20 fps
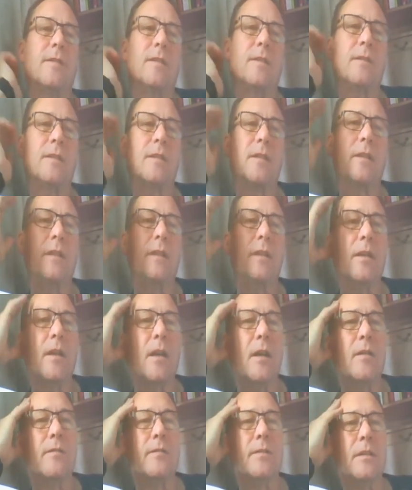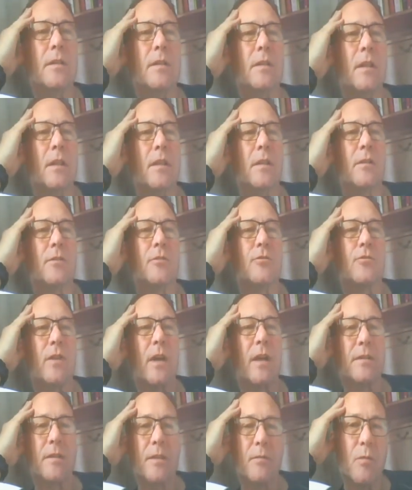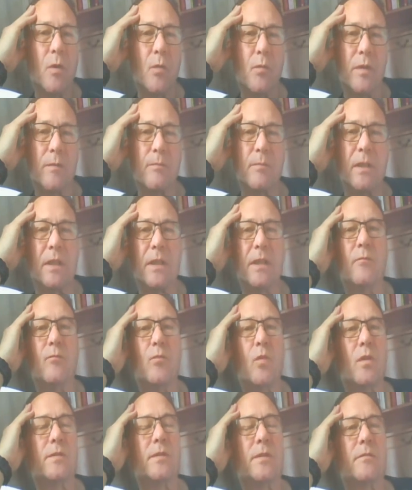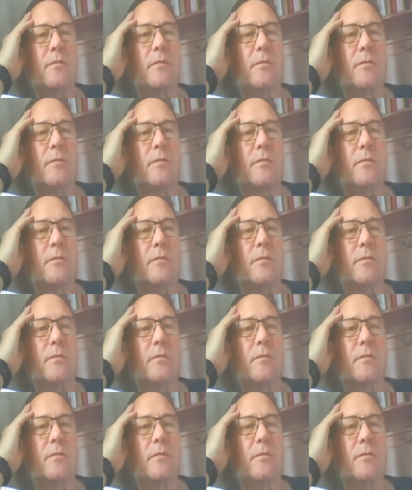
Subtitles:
Firstly, after contracting what we believe was the